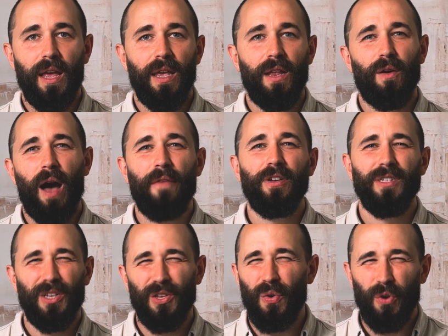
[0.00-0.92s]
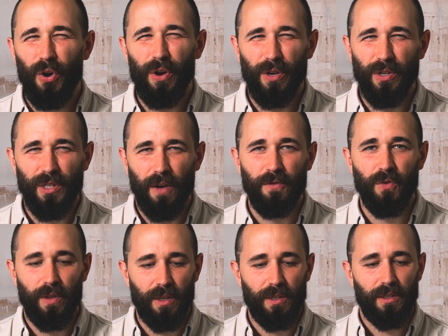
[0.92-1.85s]
you know, obviously don't hurt yourself
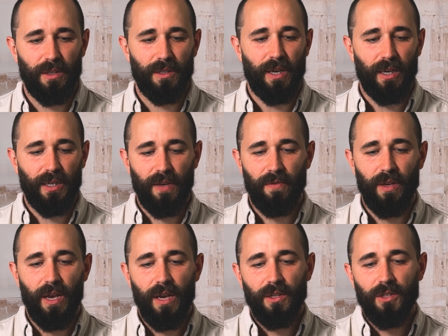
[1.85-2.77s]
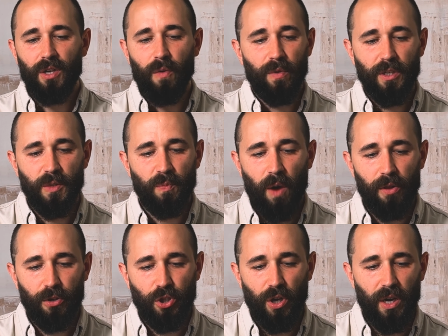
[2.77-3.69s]
doing this activity. Start with a smaller
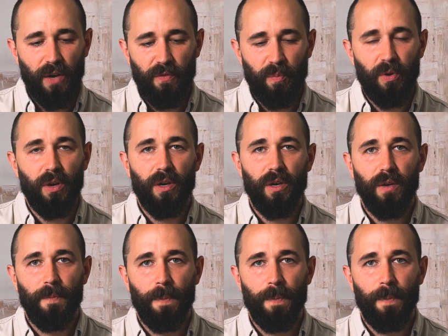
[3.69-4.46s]
chunk of a book.